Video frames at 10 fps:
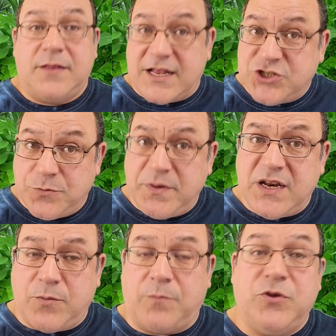That's your
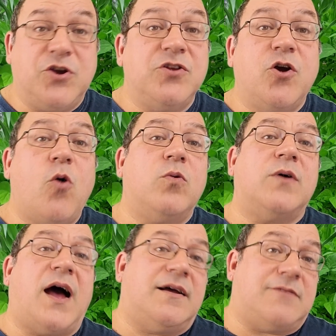minimum. You can
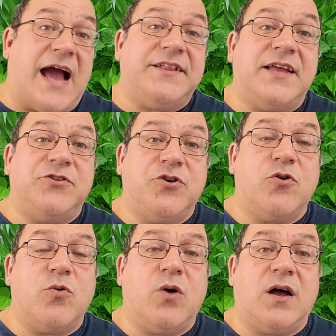go, I tend to
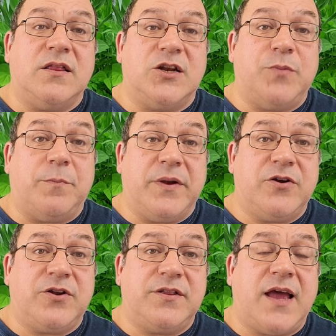go a little bit
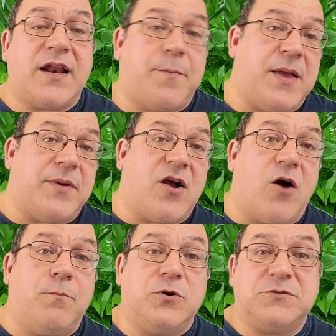bigger than that. I make my
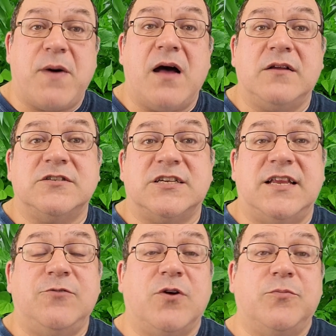compost piles
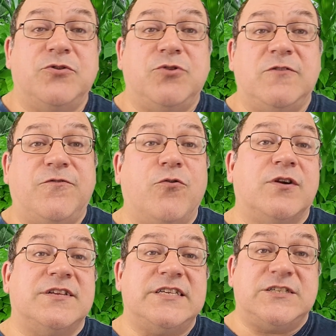anywhere between 4
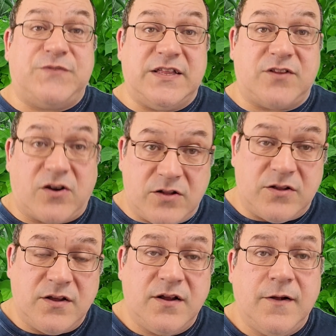and 6 feet tall.
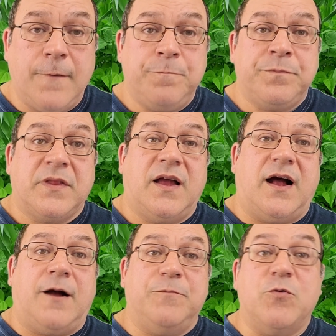
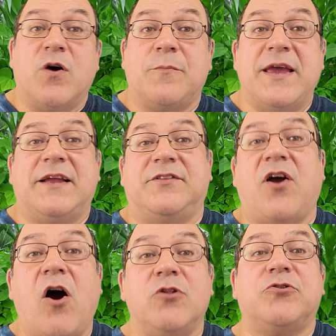You want to make it
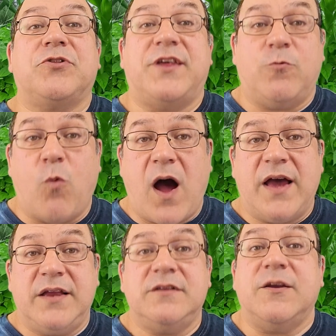taller than
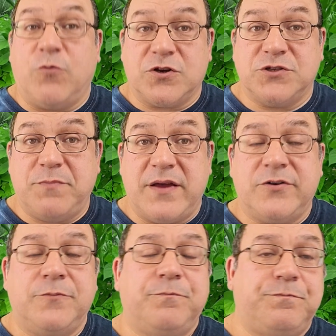wide. It works
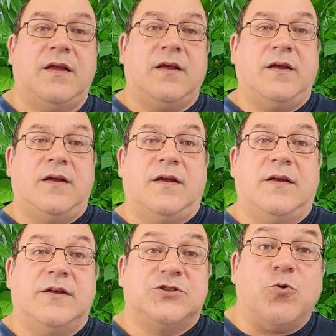better.
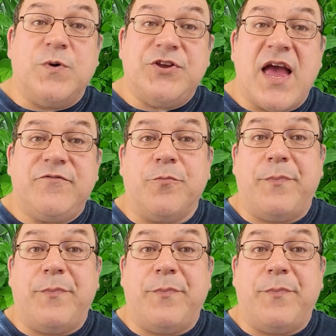So when you have your